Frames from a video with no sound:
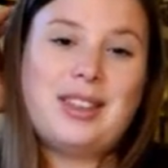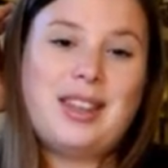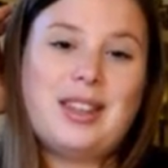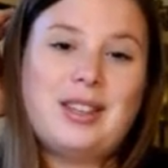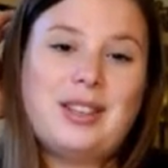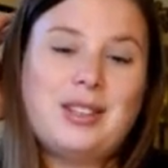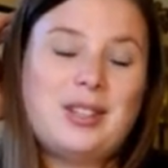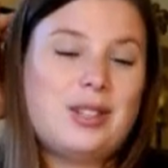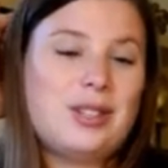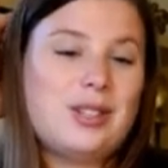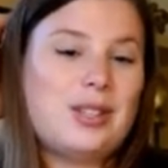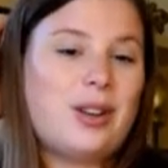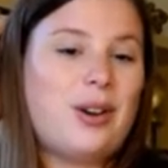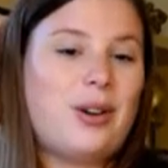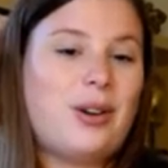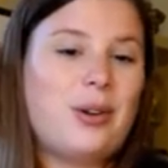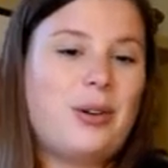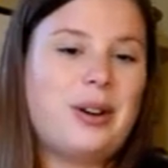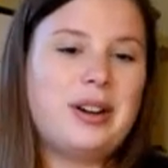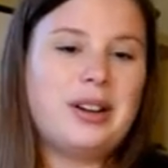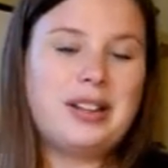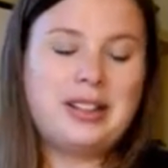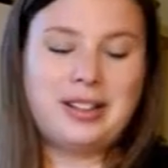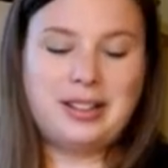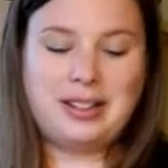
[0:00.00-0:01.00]

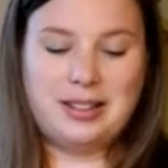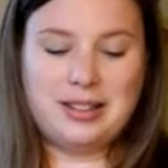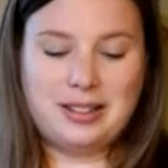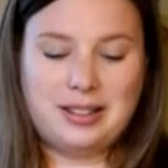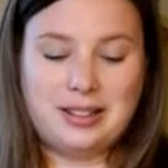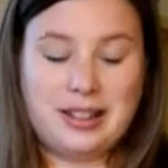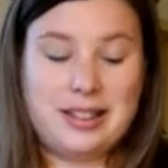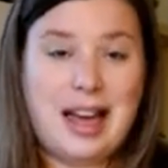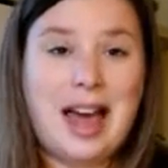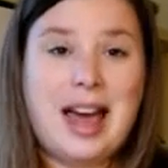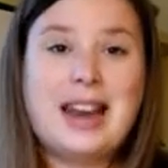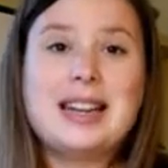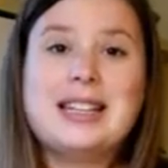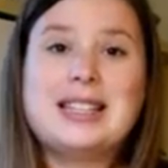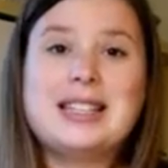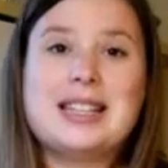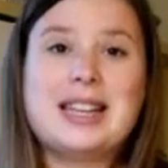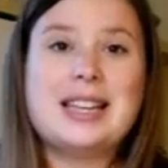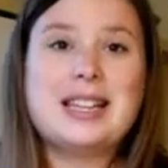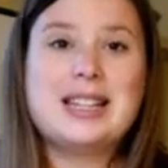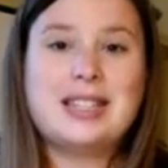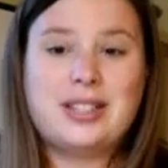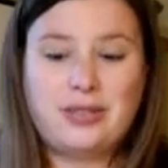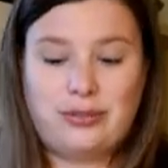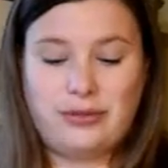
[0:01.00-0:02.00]
So that is
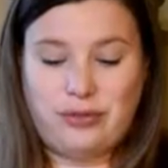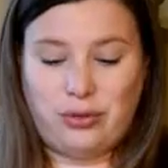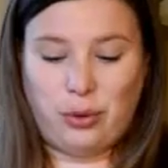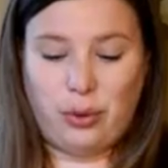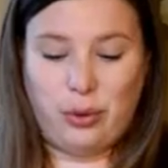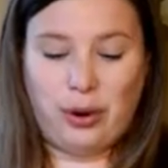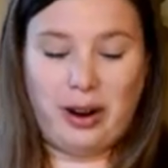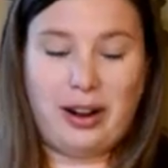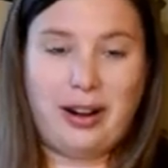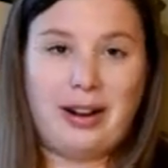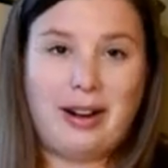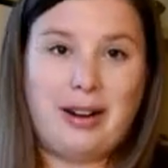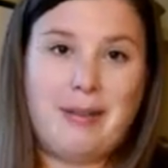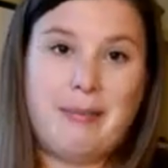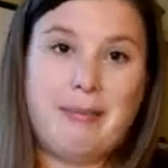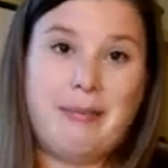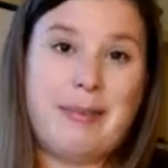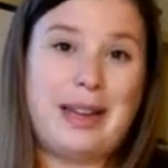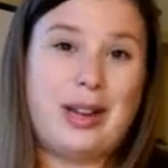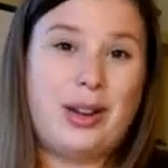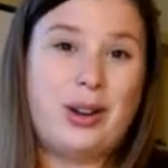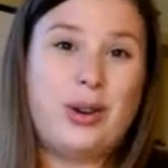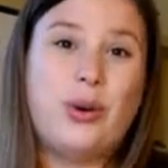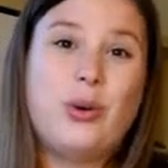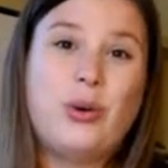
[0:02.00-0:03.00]
it for
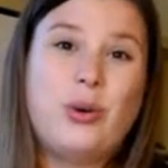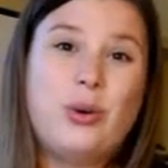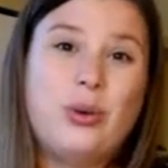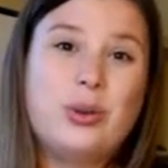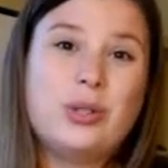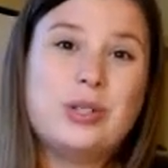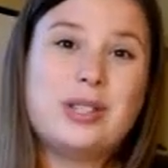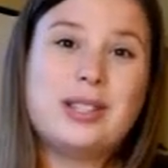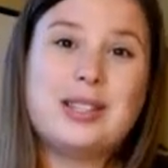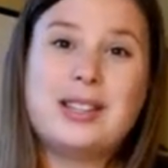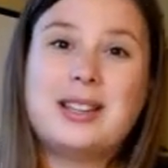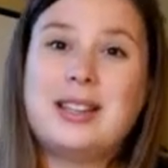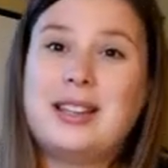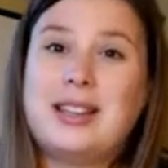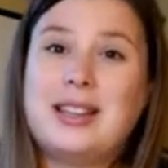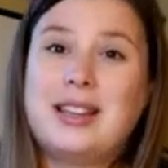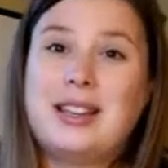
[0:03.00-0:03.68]
my goals,